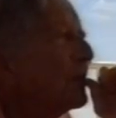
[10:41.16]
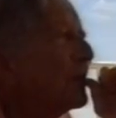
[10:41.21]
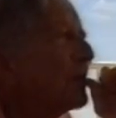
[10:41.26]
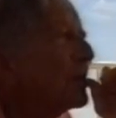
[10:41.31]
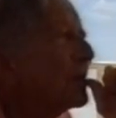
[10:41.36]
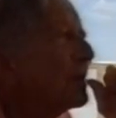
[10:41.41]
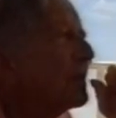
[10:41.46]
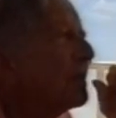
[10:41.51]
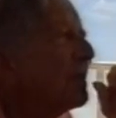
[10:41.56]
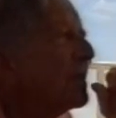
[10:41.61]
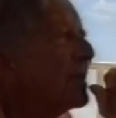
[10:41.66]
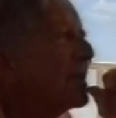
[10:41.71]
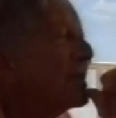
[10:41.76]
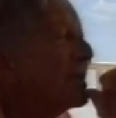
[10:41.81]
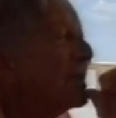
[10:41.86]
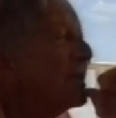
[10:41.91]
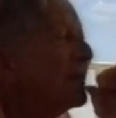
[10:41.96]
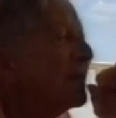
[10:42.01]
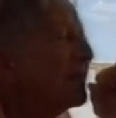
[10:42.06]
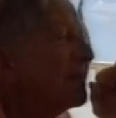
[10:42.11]
Put the
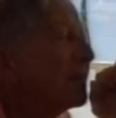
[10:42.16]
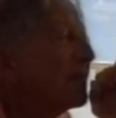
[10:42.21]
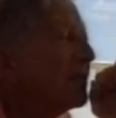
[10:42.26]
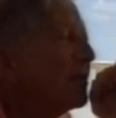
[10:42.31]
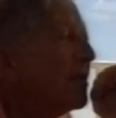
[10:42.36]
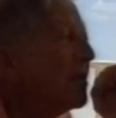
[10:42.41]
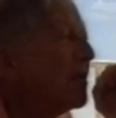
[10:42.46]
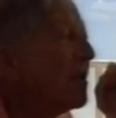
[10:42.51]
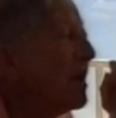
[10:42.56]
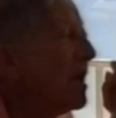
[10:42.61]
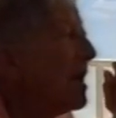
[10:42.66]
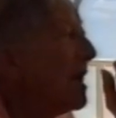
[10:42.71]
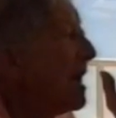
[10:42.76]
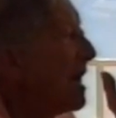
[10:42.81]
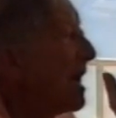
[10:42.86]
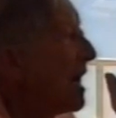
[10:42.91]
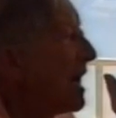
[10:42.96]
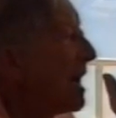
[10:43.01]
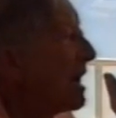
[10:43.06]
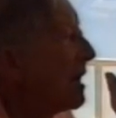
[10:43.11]
rest in.
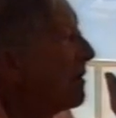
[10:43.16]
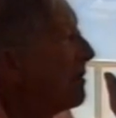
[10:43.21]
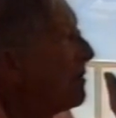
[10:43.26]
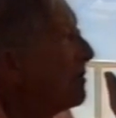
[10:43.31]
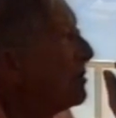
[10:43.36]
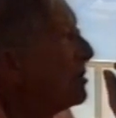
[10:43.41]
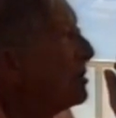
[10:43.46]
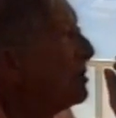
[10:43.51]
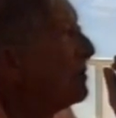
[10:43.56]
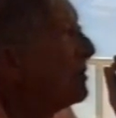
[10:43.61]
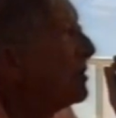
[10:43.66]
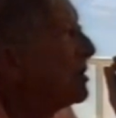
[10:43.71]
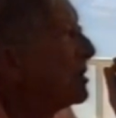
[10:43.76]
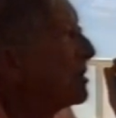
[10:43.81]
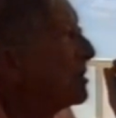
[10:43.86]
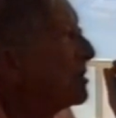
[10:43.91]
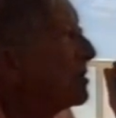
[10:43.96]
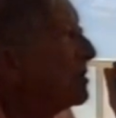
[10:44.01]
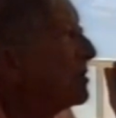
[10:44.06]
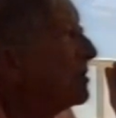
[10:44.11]
I grow
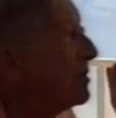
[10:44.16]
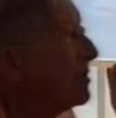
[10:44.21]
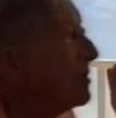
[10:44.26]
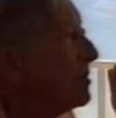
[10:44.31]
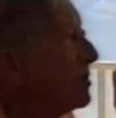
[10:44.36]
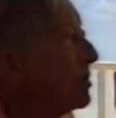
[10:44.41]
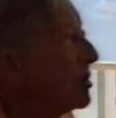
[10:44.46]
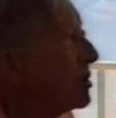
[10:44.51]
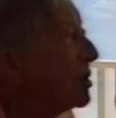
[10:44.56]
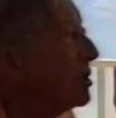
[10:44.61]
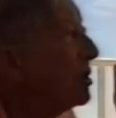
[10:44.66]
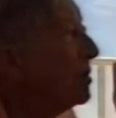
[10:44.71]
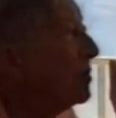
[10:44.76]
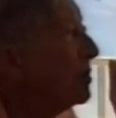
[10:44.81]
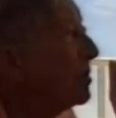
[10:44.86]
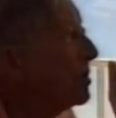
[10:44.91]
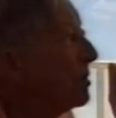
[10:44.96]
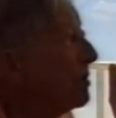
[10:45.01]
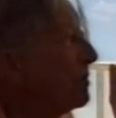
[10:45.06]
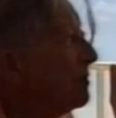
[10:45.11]
tomatoes,
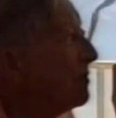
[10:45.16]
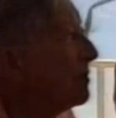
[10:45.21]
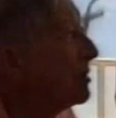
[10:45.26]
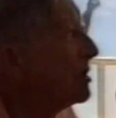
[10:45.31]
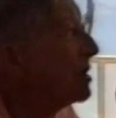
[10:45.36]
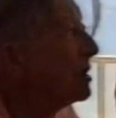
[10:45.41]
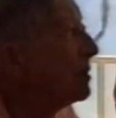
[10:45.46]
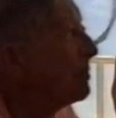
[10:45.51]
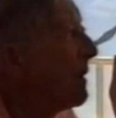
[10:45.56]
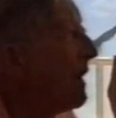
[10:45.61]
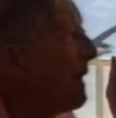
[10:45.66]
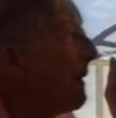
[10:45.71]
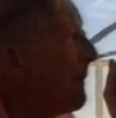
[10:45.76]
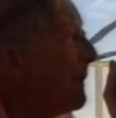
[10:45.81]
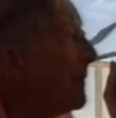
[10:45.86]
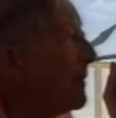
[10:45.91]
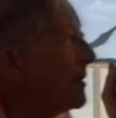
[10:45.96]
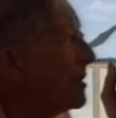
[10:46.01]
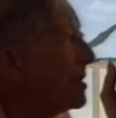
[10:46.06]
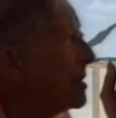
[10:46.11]
cucumbers,
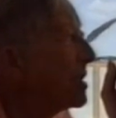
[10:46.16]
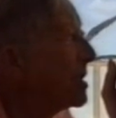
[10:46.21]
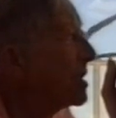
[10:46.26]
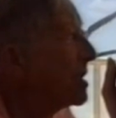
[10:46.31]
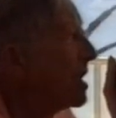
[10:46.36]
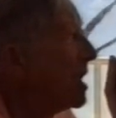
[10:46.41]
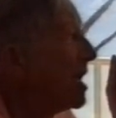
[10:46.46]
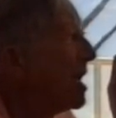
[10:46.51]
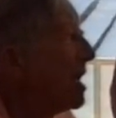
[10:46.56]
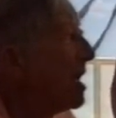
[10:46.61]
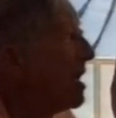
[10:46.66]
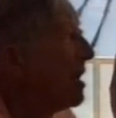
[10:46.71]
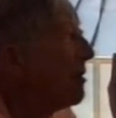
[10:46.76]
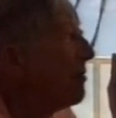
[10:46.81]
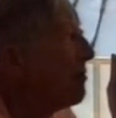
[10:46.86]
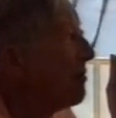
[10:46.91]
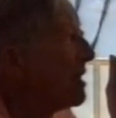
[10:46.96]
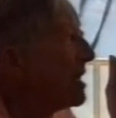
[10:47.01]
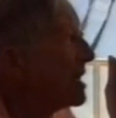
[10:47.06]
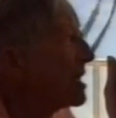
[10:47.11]
peppers,
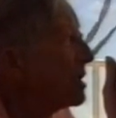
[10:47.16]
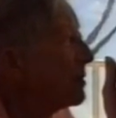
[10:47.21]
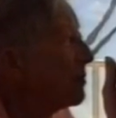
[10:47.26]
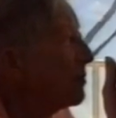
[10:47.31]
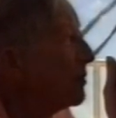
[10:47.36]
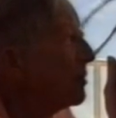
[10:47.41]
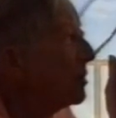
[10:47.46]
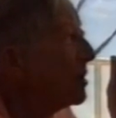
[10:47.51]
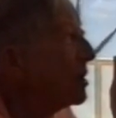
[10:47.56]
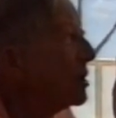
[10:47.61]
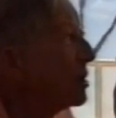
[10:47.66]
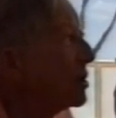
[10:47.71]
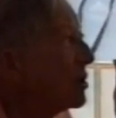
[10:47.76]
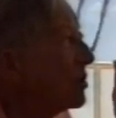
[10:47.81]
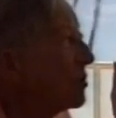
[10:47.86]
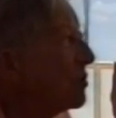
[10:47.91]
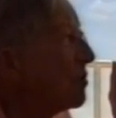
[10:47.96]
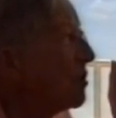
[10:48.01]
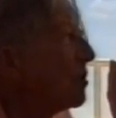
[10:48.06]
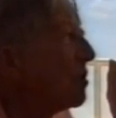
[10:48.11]
raspberries,
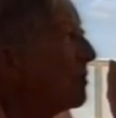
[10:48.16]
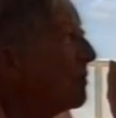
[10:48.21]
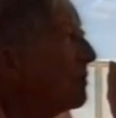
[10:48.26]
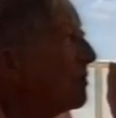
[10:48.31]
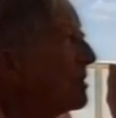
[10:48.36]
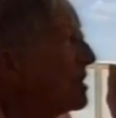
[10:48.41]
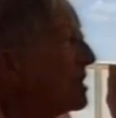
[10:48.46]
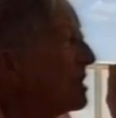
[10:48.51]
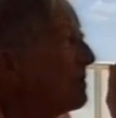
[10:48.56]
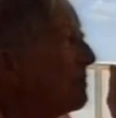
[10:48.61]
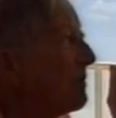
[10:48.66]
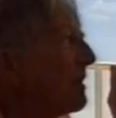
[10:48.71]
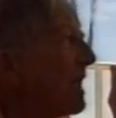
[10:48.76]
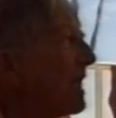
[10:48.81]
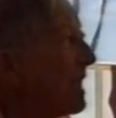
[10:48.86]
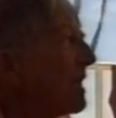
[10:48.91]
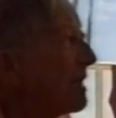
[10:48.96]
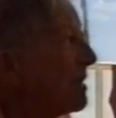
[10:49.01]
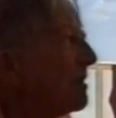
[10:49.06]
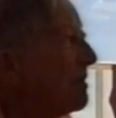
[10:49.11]
strawberries,
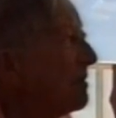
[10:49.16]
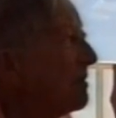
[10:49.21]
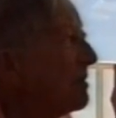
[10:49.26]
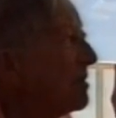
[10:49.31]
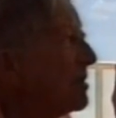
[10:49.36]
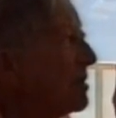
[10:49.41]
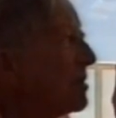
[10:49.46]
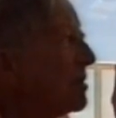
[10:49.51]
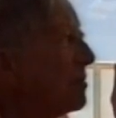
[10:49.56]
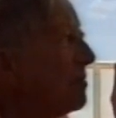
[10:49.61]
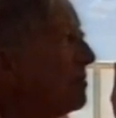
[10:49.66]
black currants,